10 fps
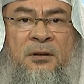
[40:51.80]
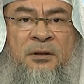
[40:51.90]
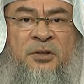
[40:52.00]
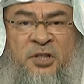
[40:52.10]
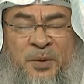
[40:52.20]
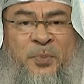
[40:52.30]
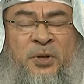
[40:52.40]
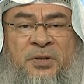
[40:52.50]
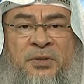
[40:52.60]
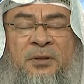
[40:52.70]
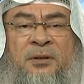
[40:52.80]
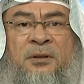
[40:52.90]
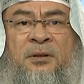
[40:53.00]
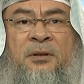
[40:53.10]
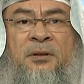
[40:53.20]
slippers,
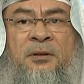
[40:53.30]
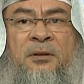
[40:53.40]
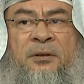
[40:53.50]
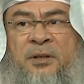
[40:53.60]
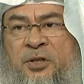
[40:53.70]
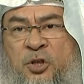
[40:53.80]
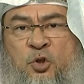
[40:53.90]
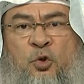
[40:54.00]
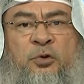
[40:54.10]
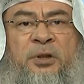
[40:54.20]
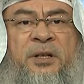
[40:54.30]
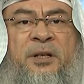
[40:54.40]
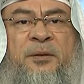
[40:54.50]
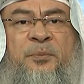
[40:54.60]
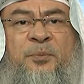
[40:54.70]
this is
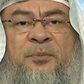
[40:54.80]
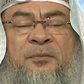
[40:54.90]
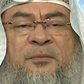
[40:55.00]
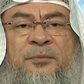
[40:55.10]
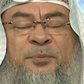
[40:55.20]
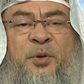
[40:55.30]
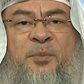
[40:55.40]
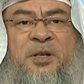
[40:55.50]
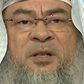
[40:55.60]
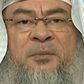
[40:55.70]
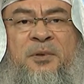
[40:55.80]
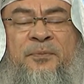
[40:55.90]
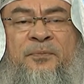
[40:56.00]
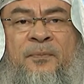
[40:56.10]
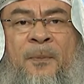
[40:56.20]
totally
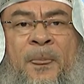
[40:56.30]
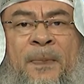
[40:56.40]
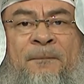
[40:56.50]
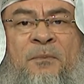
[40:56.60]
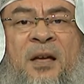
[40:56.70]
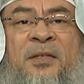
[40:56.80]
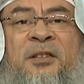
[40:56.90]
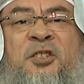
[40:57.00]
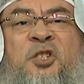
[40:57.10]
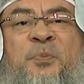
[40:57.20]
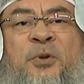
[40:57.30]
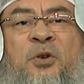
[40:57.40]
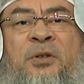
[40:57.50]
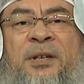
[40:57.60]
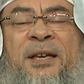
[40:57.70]
permissible. The
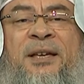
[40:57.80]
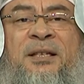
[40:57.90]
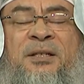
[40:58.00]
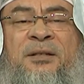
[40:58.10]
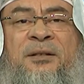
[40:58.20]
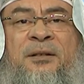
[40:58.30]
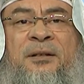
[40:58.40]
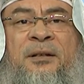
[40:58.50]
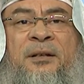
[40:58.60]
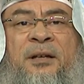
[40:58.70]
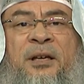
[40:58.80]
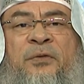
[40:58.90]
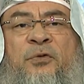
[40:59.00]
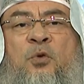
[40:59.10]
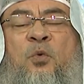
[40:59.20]
dispute is
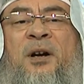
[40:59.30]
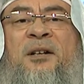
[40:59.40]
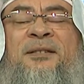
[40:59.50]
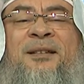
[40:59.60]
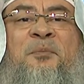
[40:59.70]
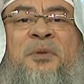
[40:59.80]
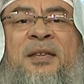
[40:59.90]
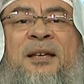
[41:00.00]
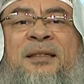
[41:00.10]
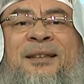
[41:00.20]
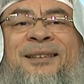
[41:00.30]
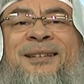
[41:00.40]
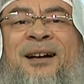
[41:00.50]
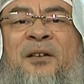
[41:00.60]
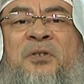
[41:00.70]
if you wear something
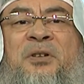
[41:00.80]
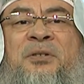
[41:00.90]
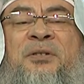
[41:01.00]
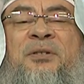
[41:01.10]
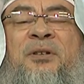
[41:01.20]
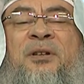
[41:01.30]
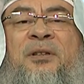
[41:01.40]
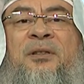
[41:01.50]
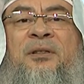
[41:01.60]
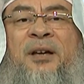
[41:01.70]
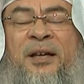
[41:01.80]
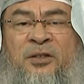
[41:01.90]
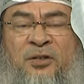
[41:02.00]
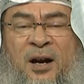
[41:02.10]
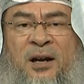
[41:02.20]
that covers the
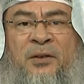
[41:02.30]
entire